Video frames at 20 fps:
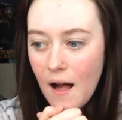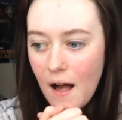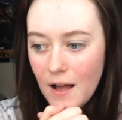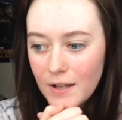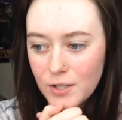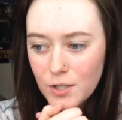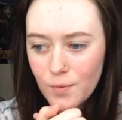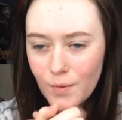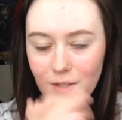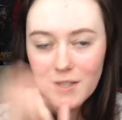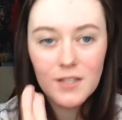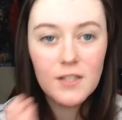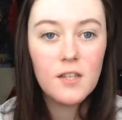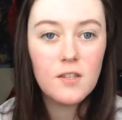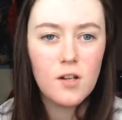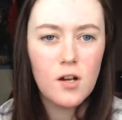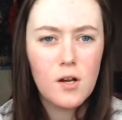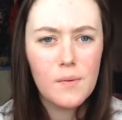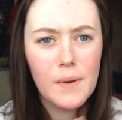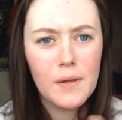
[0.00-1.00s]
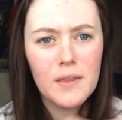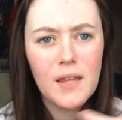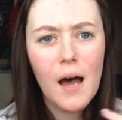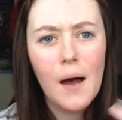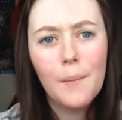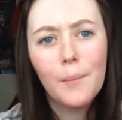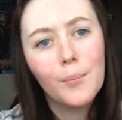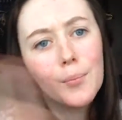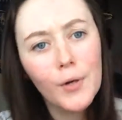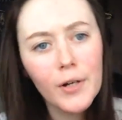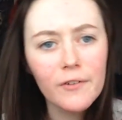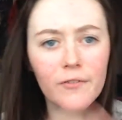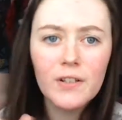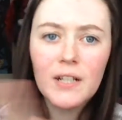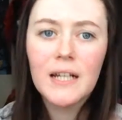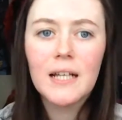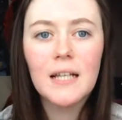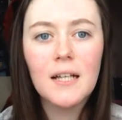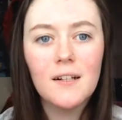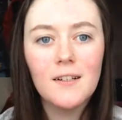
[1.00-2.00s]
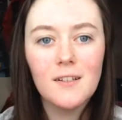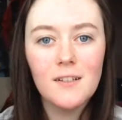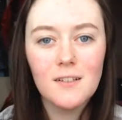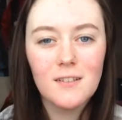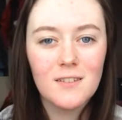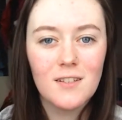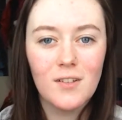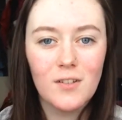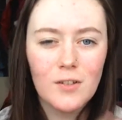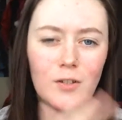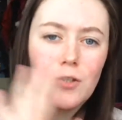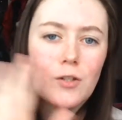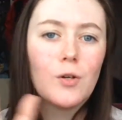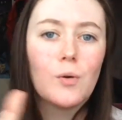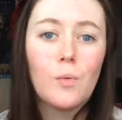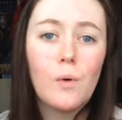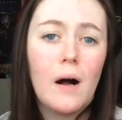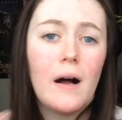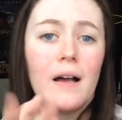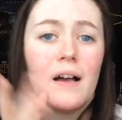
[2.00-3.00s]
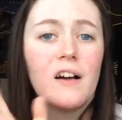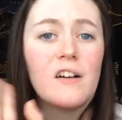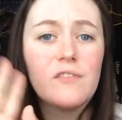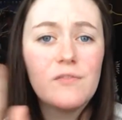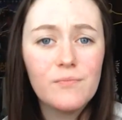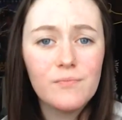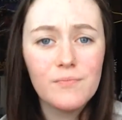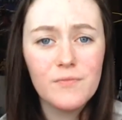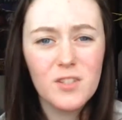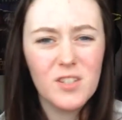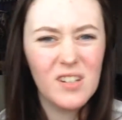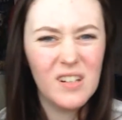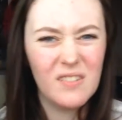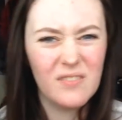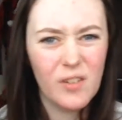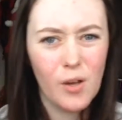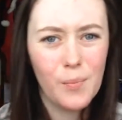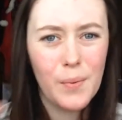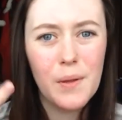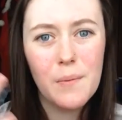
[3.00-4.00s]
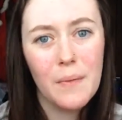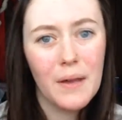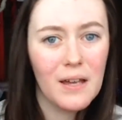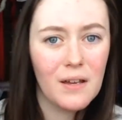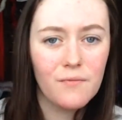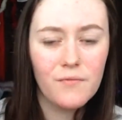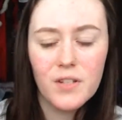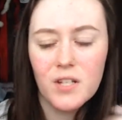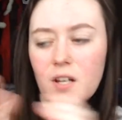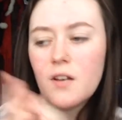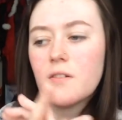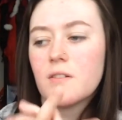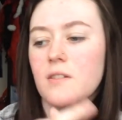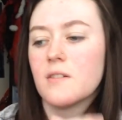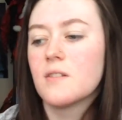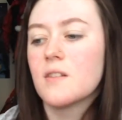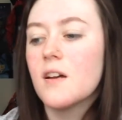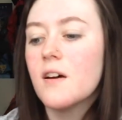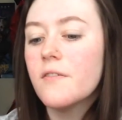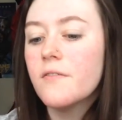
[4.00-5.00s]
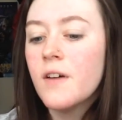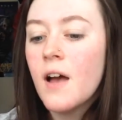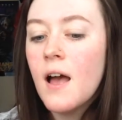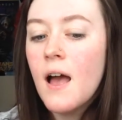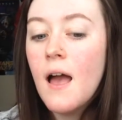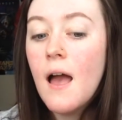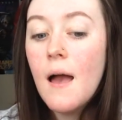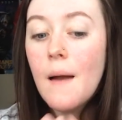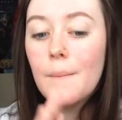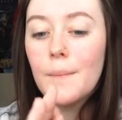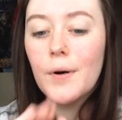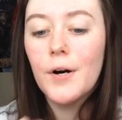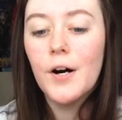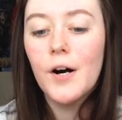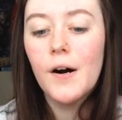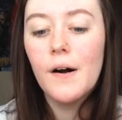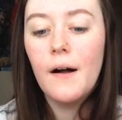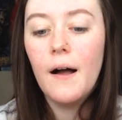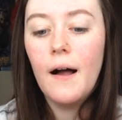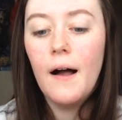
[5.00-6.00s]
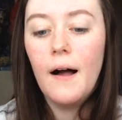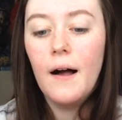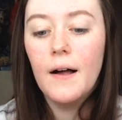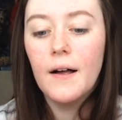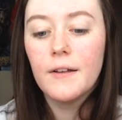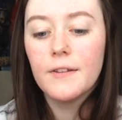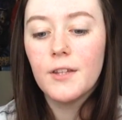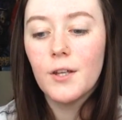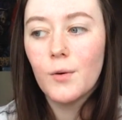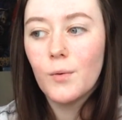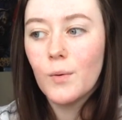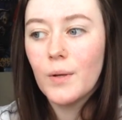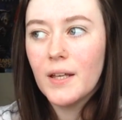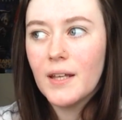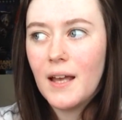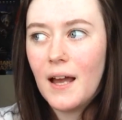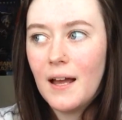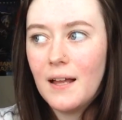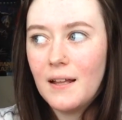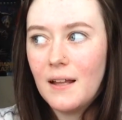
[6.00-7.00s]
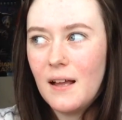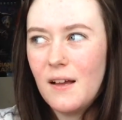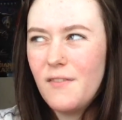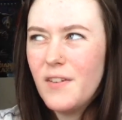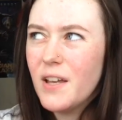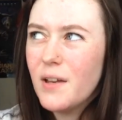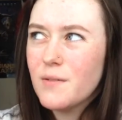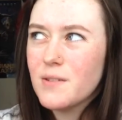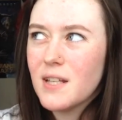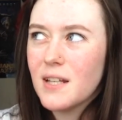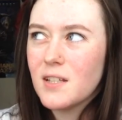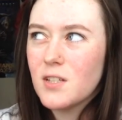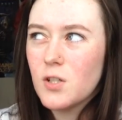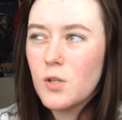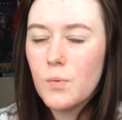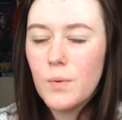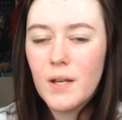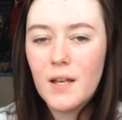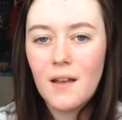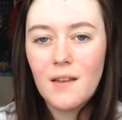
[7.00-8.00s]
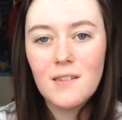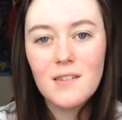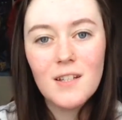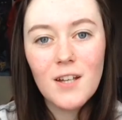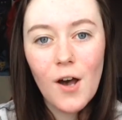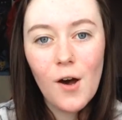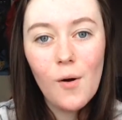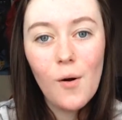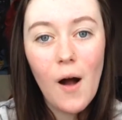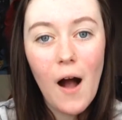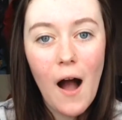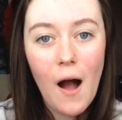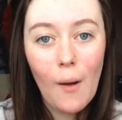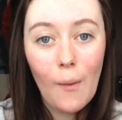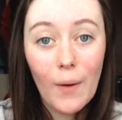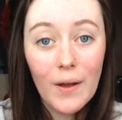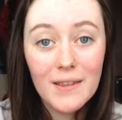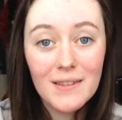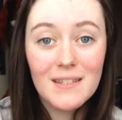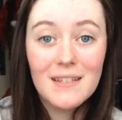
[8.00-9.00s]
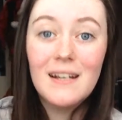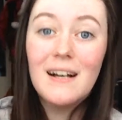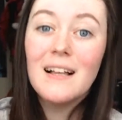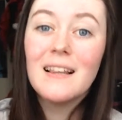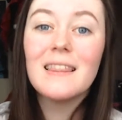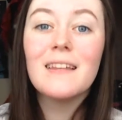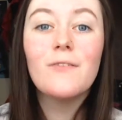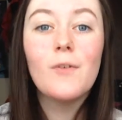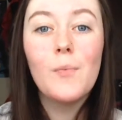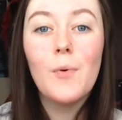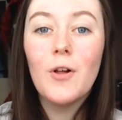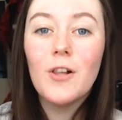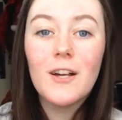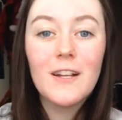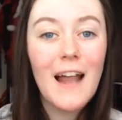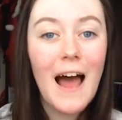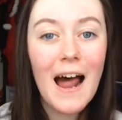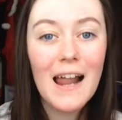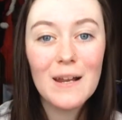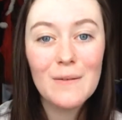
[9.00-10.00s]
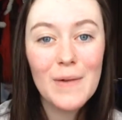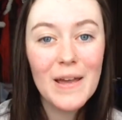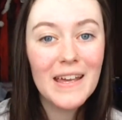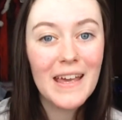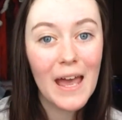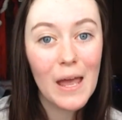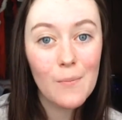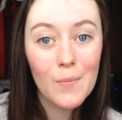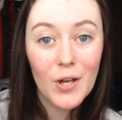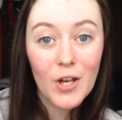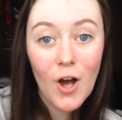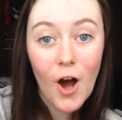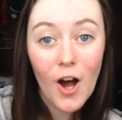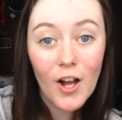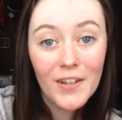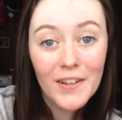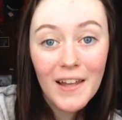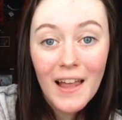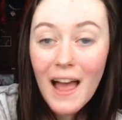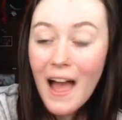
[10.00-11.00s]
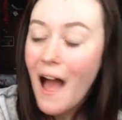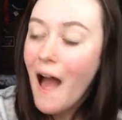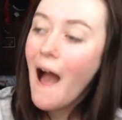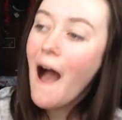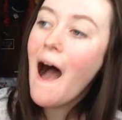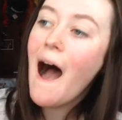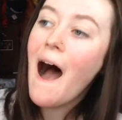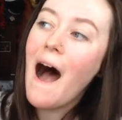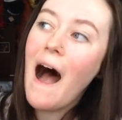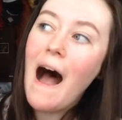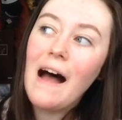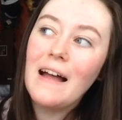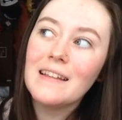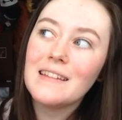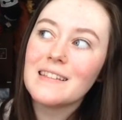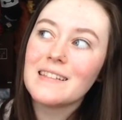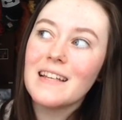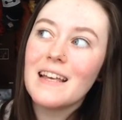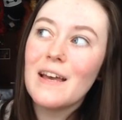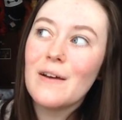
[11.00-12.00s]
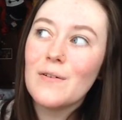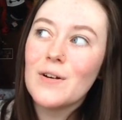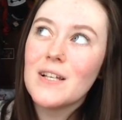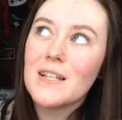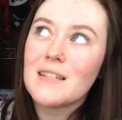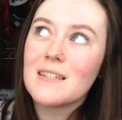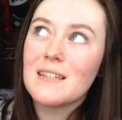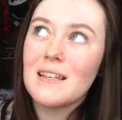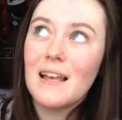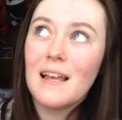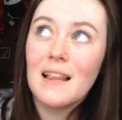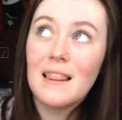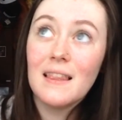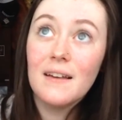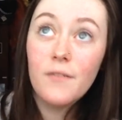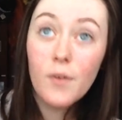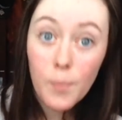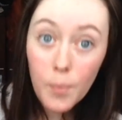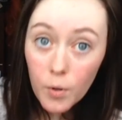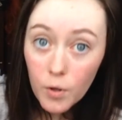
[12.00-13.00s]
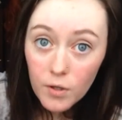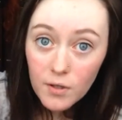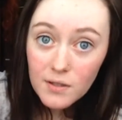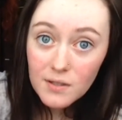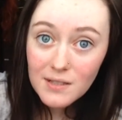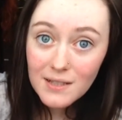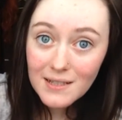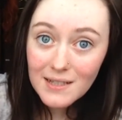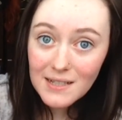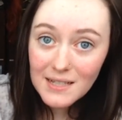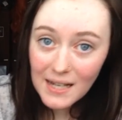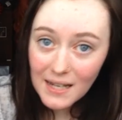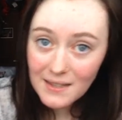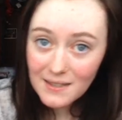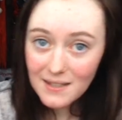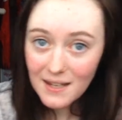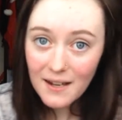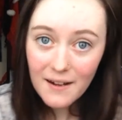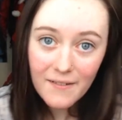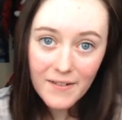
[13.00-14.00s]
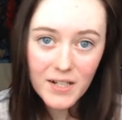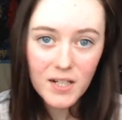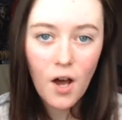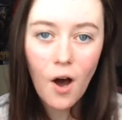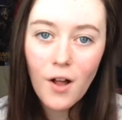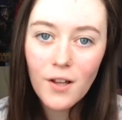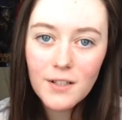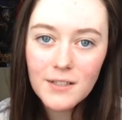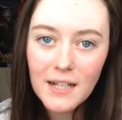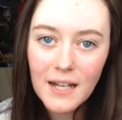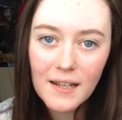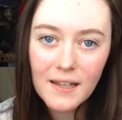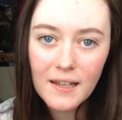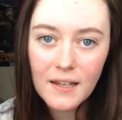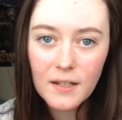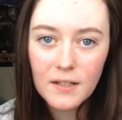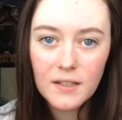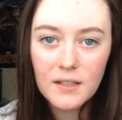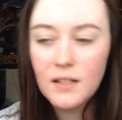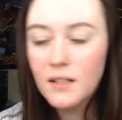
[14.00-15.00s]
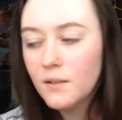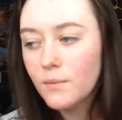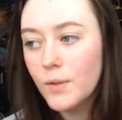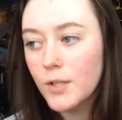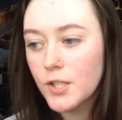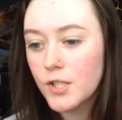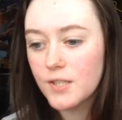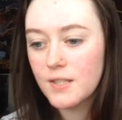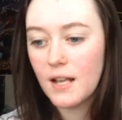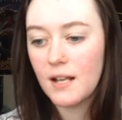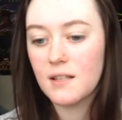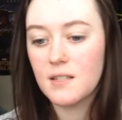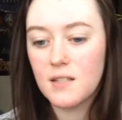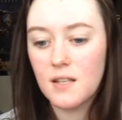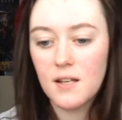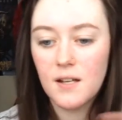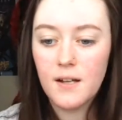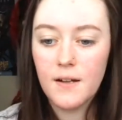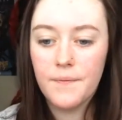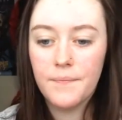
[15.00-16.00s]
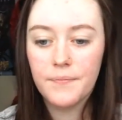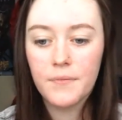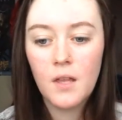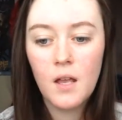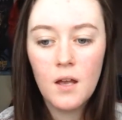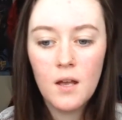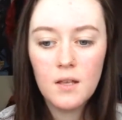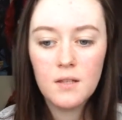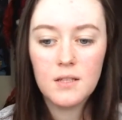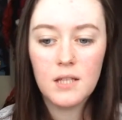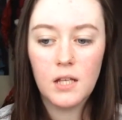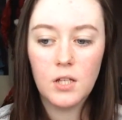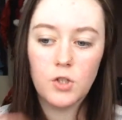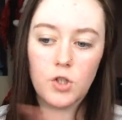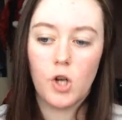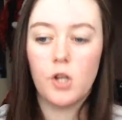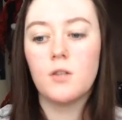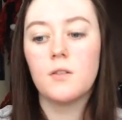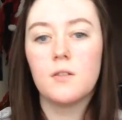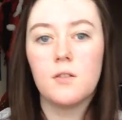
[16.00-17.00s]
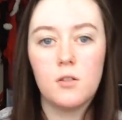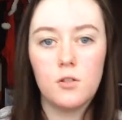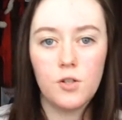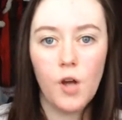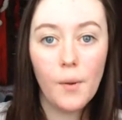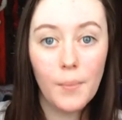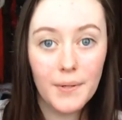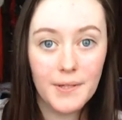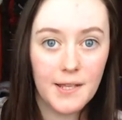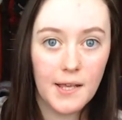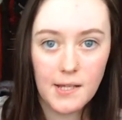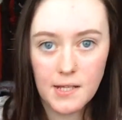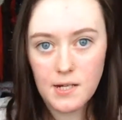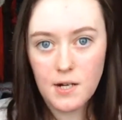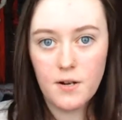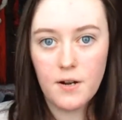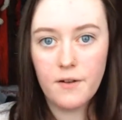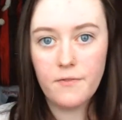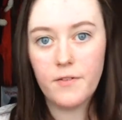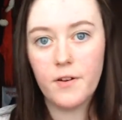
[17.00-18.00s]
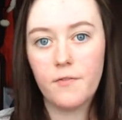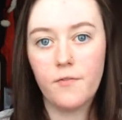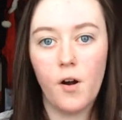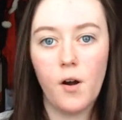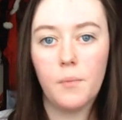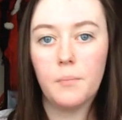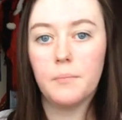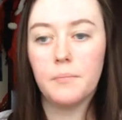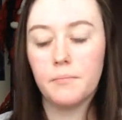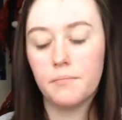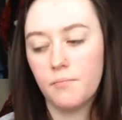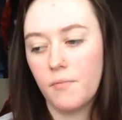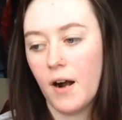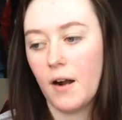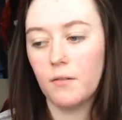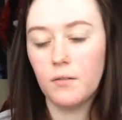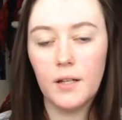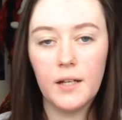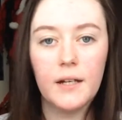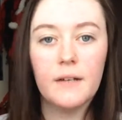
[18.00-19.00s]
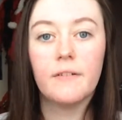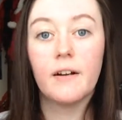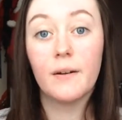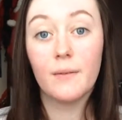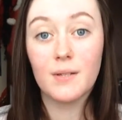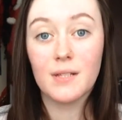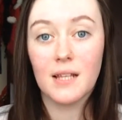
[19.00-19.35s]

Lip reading: I just wanted to talk about that briefly a little so you knew why I've sort of not been making videos and stuff. But the weekend, I think it was like 2 weekends ago, I went to Liverpool and Anime Gaming Con. And it was in Liverpool city centre in the Holiday Inn, which is next to St John's shopping centre if you're from around there.